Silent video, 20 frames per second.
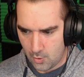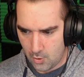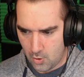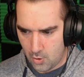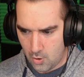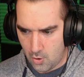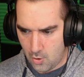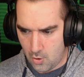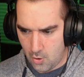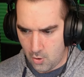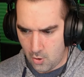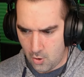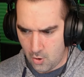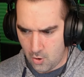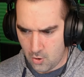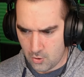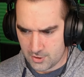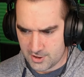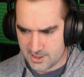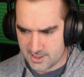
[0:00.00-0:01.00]

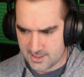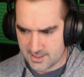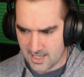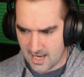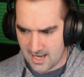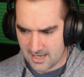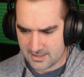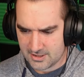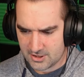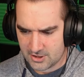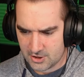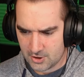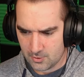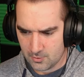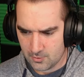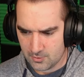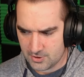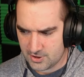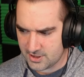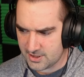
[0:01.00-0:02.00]
Woo, sucks
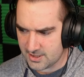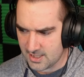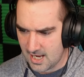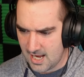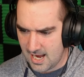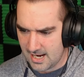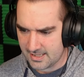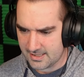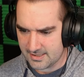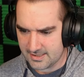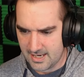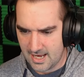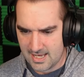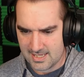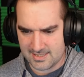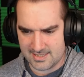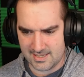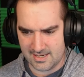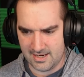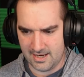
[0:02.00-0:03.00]
to suck,
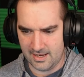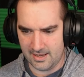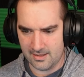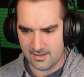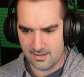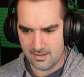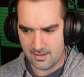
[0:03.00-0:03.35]
doesn't it?